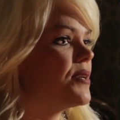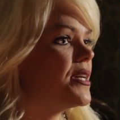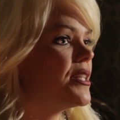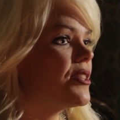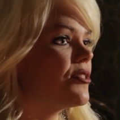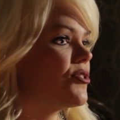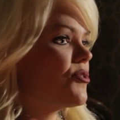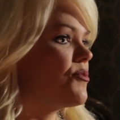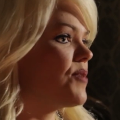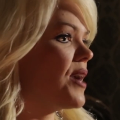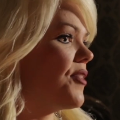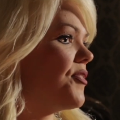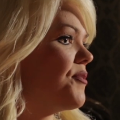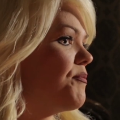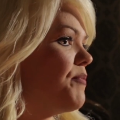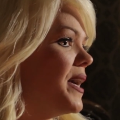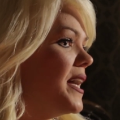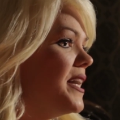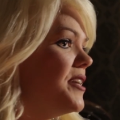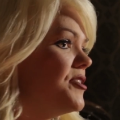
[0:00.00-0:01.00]
written throughout the
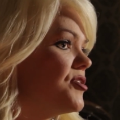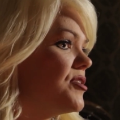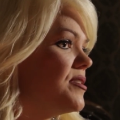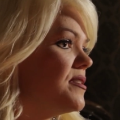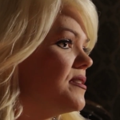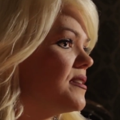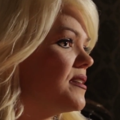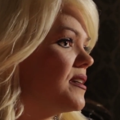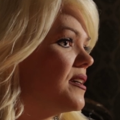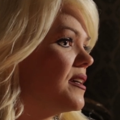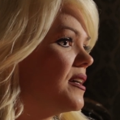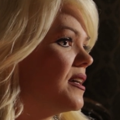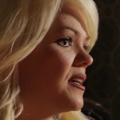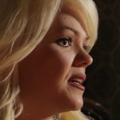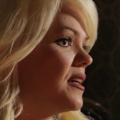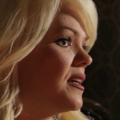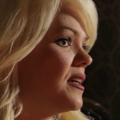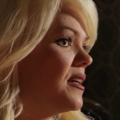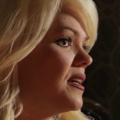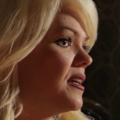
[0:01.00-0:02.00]
pages.
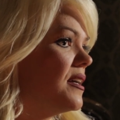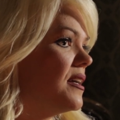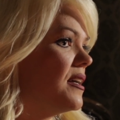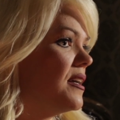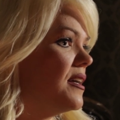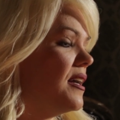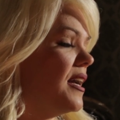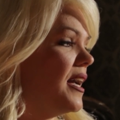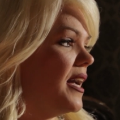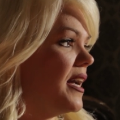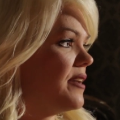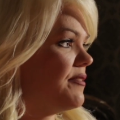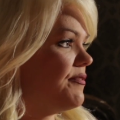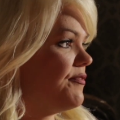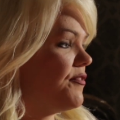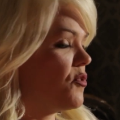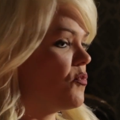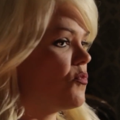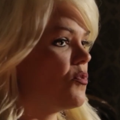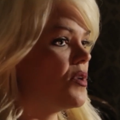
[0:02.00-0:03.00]
And
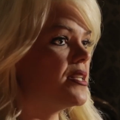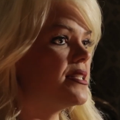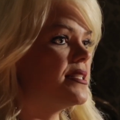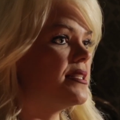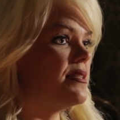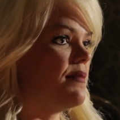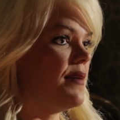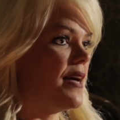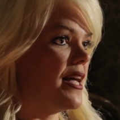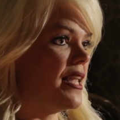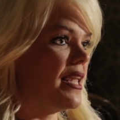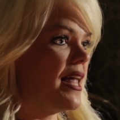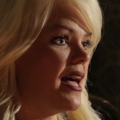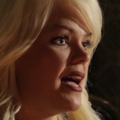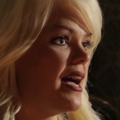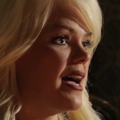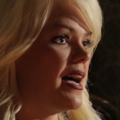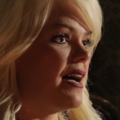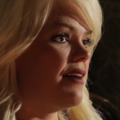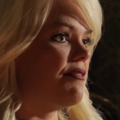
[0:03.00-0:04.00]
for once in my
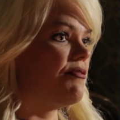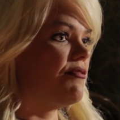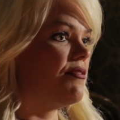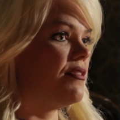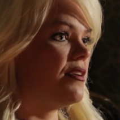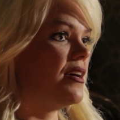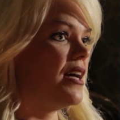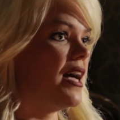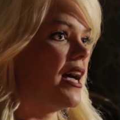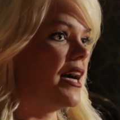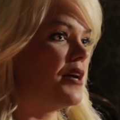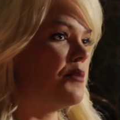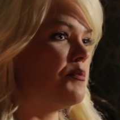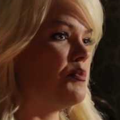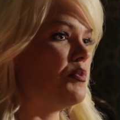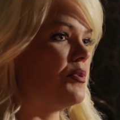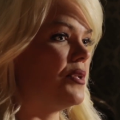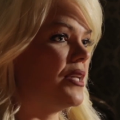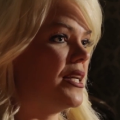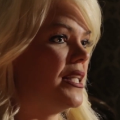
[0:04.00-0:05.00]
life, I
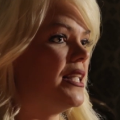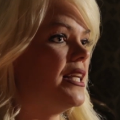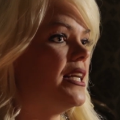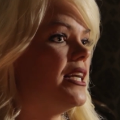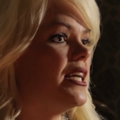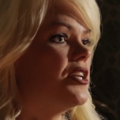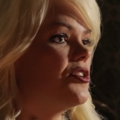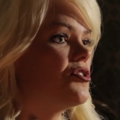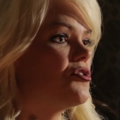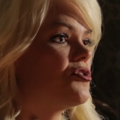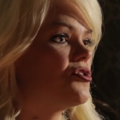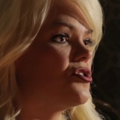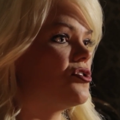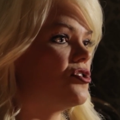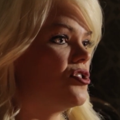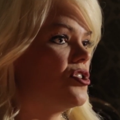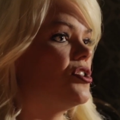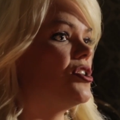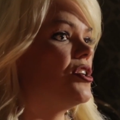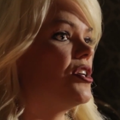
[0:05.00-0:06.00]
completely
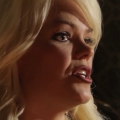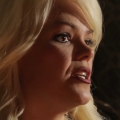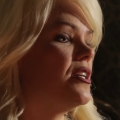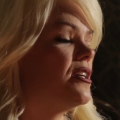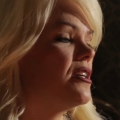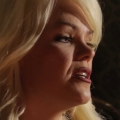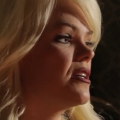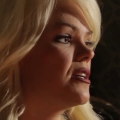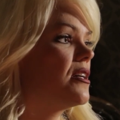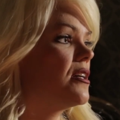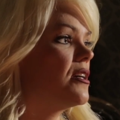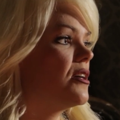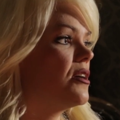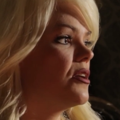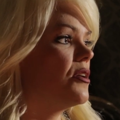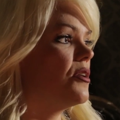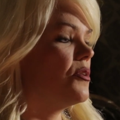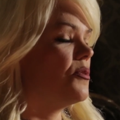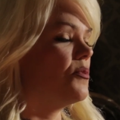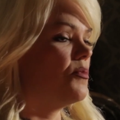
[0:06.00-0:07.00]
understood
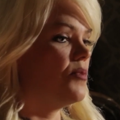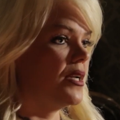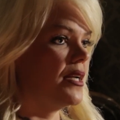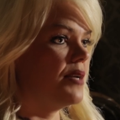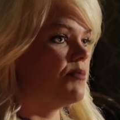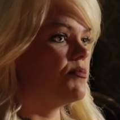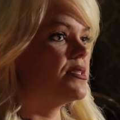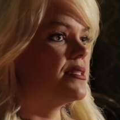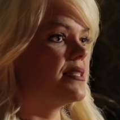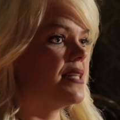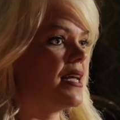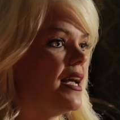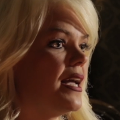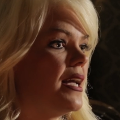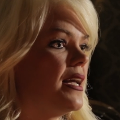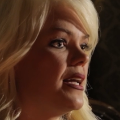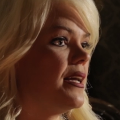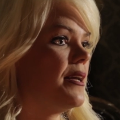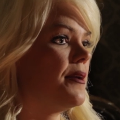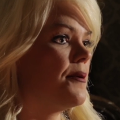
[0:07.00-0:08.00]
what it was
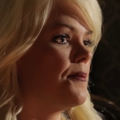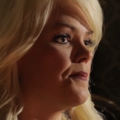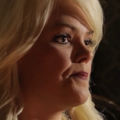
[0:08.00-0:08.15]
saying.